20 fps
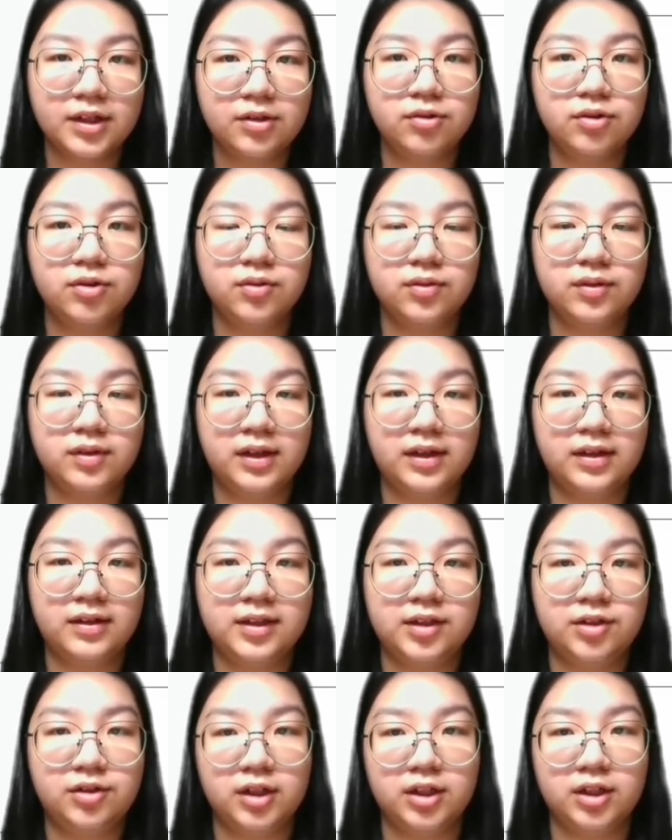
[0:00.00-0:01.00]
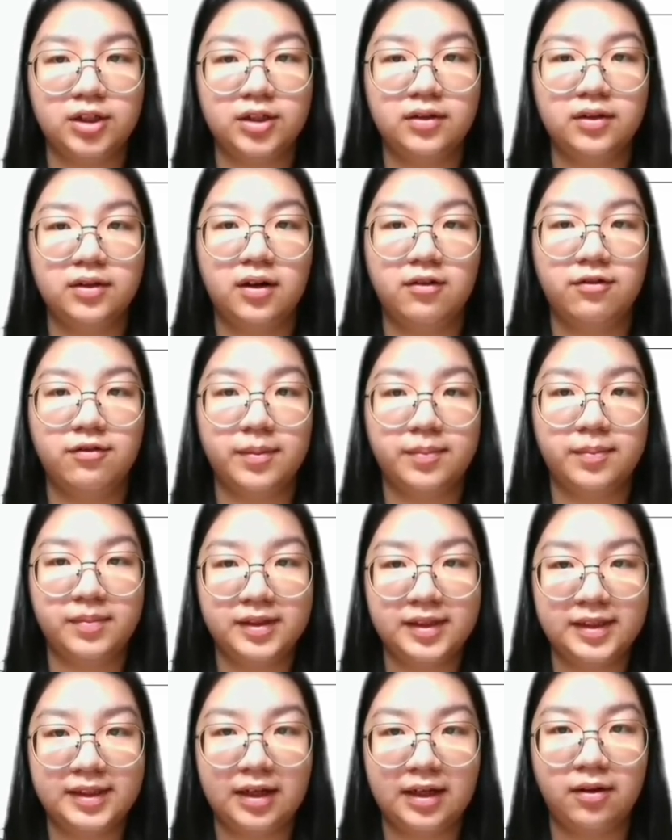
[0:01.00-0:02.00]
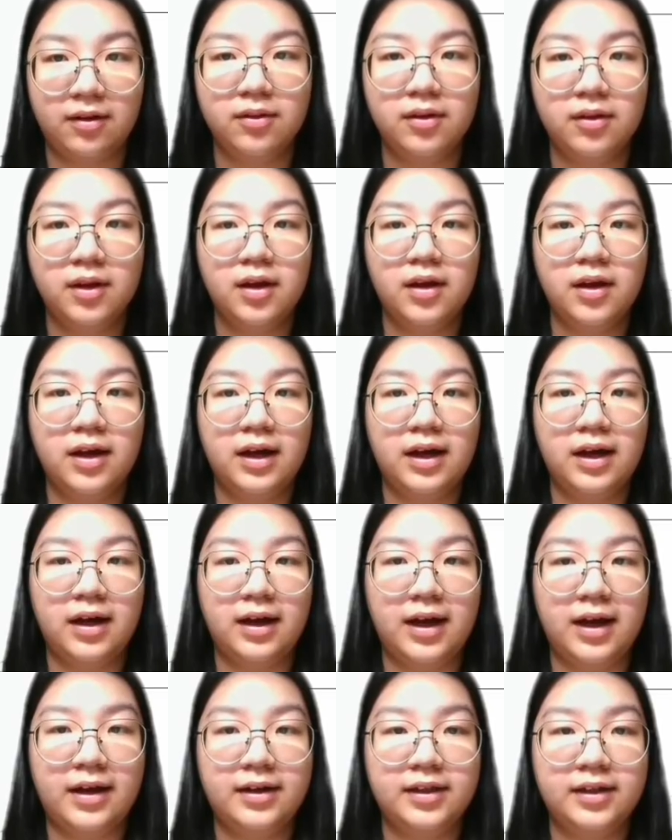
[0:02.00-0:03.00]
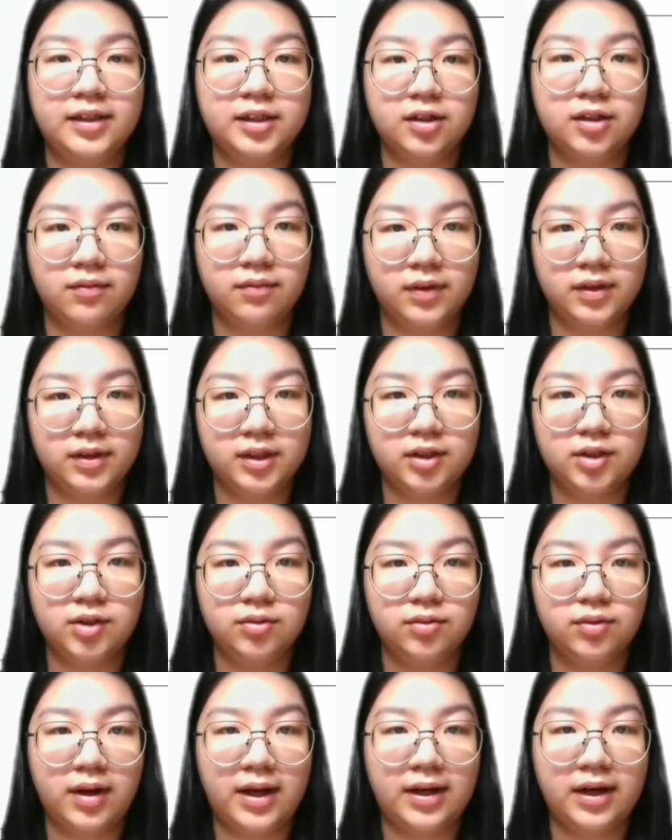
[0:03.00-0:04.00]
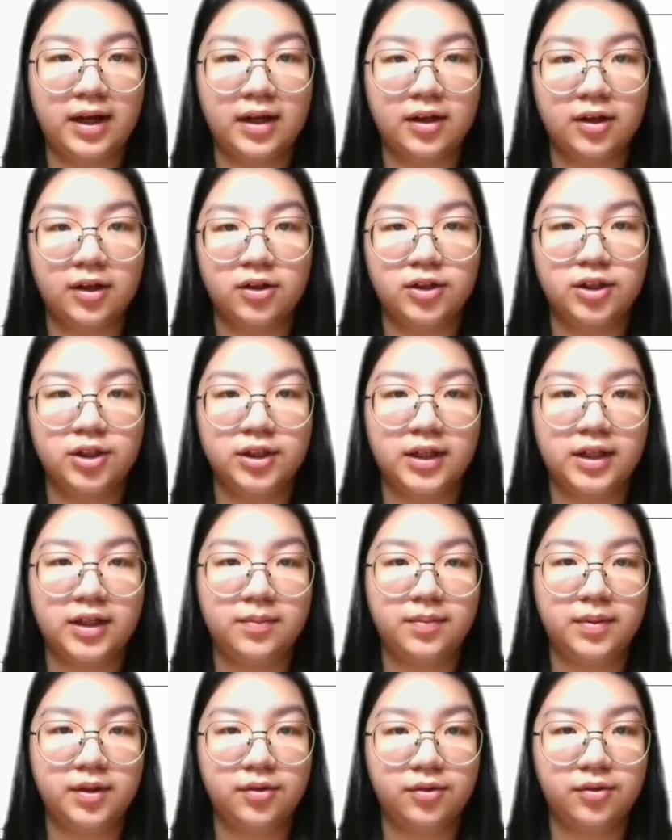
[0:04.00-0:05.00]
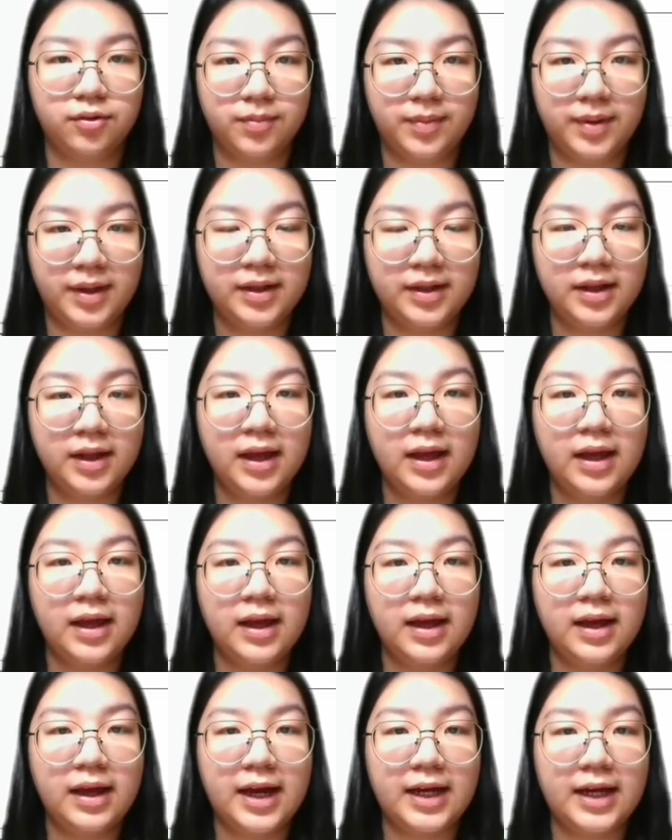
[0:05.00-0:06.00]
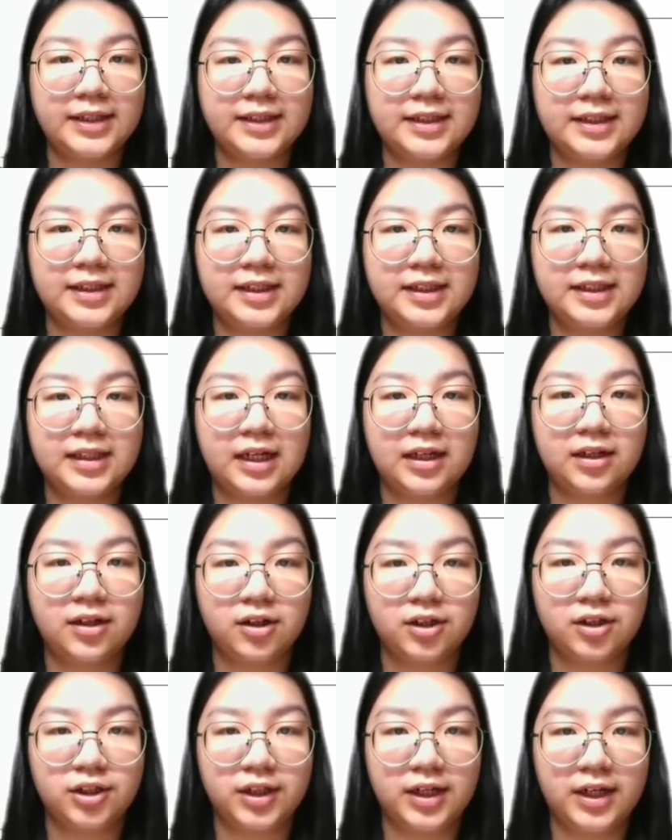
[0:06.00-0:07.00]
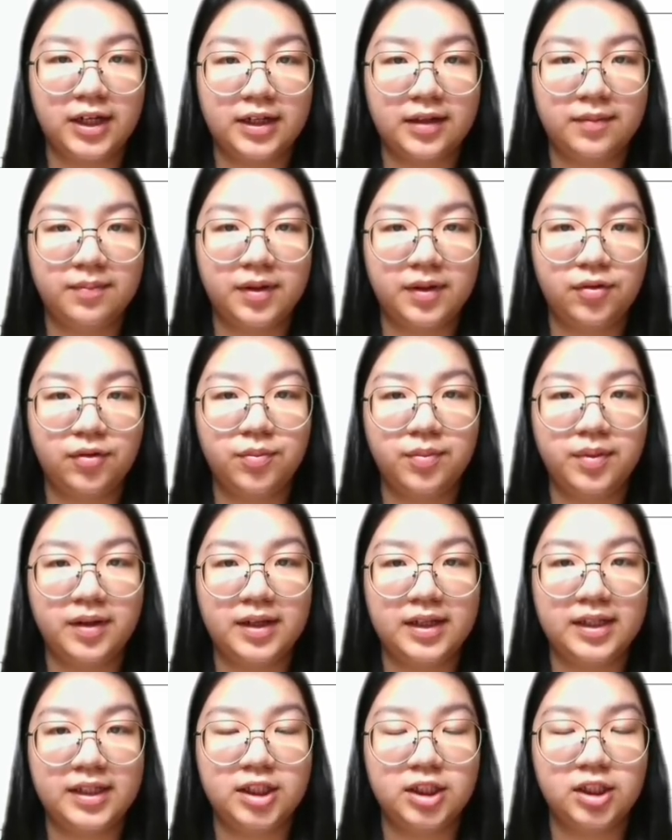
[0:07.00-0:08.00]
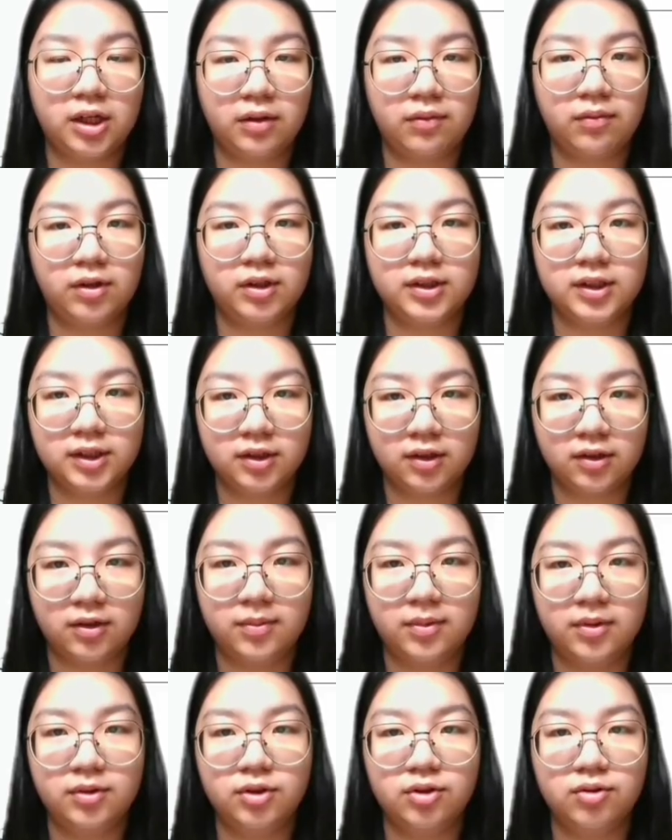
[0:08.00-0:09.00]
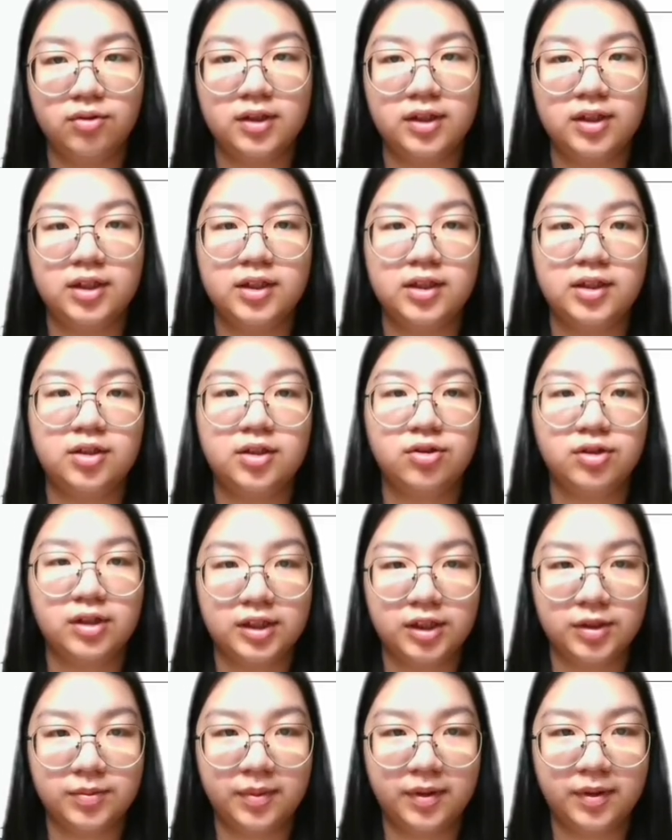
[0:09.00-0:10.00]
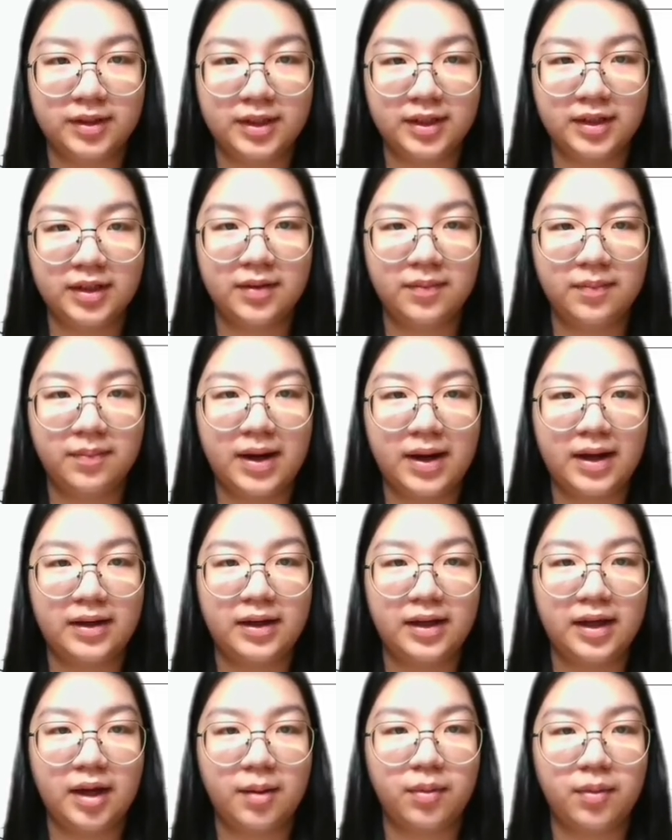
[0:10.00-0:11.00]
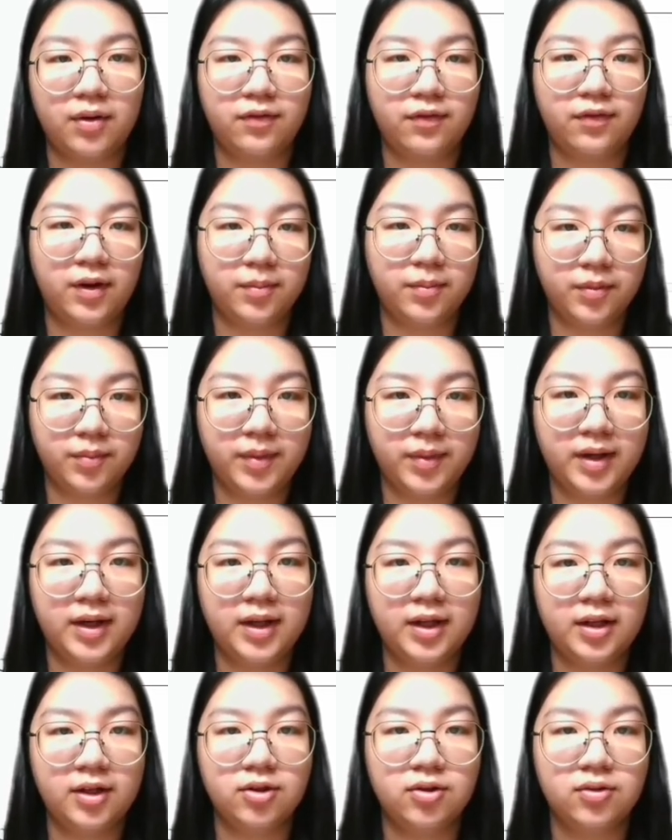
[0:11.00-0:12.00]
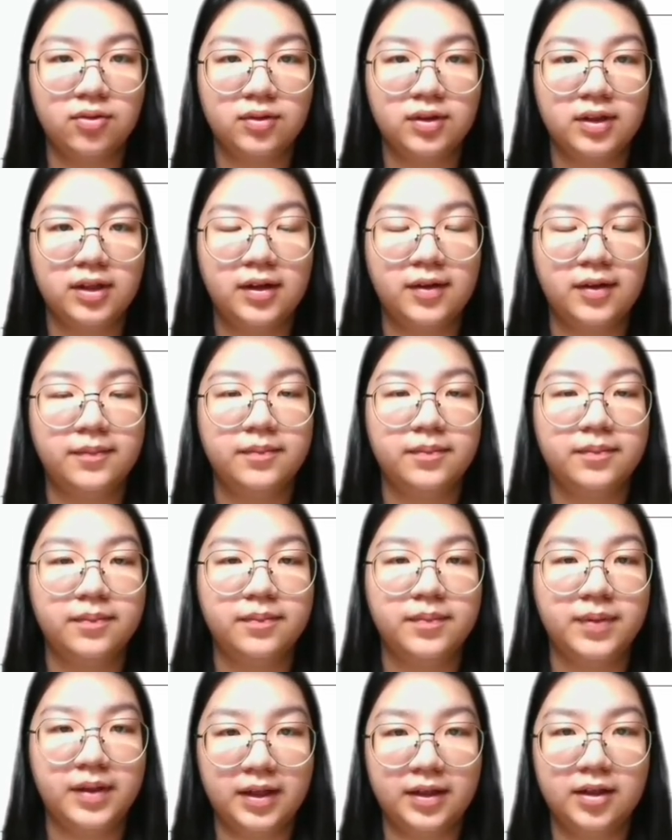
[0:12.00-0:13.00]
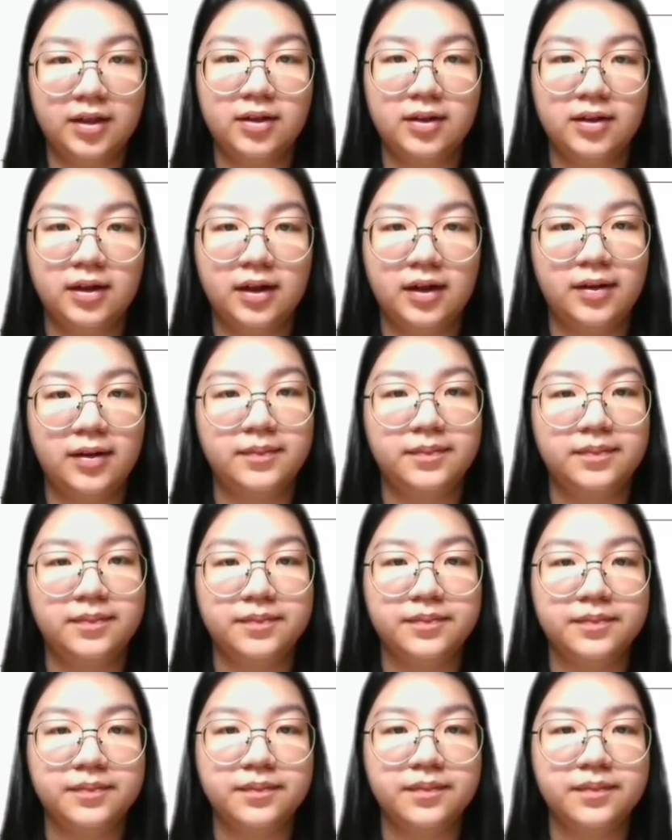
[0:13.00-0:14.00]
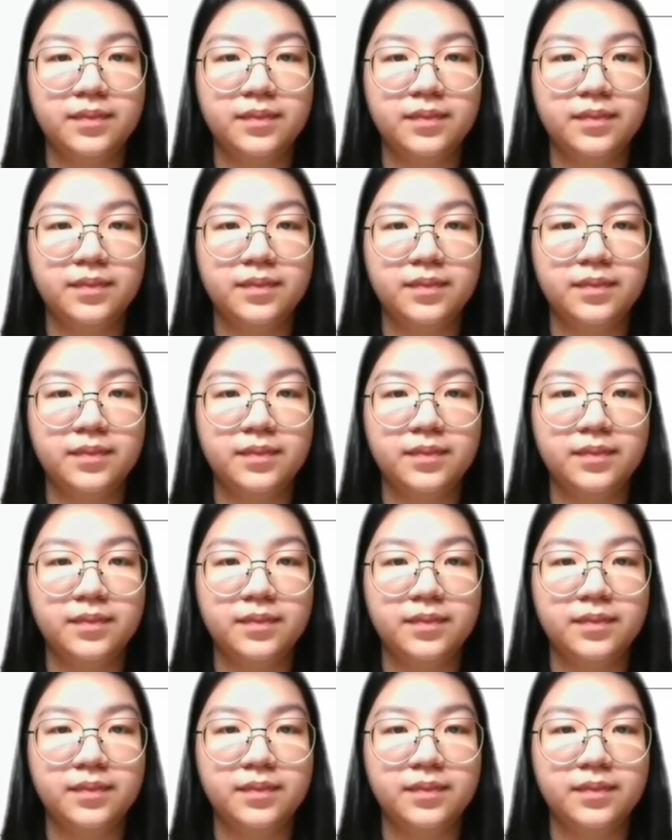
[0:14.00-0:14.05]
due to the destruction of red blood cell and is converted to an unconjugated bilirubin. As this unconjugated bilirubin is not water soluble, so it is transported by the help of albumin into the blood in